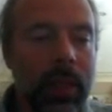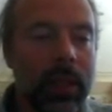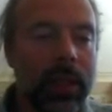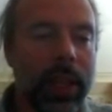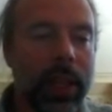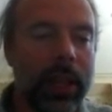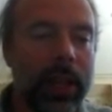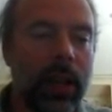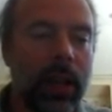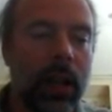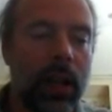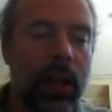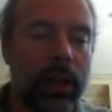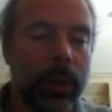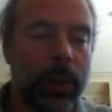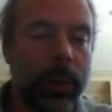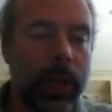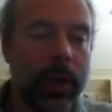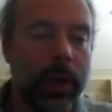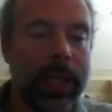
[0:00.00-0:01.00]
Then on
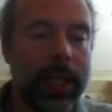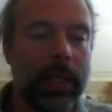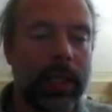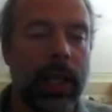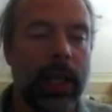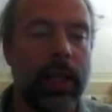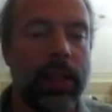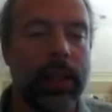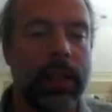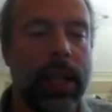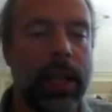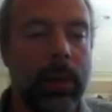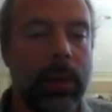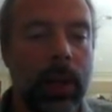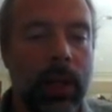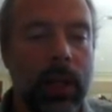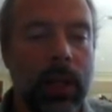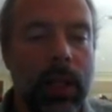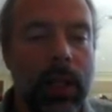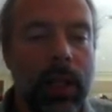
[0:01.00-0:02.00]
the request side of the
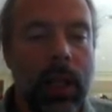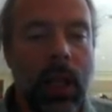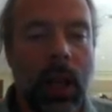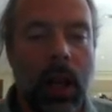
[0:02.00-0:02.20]
network,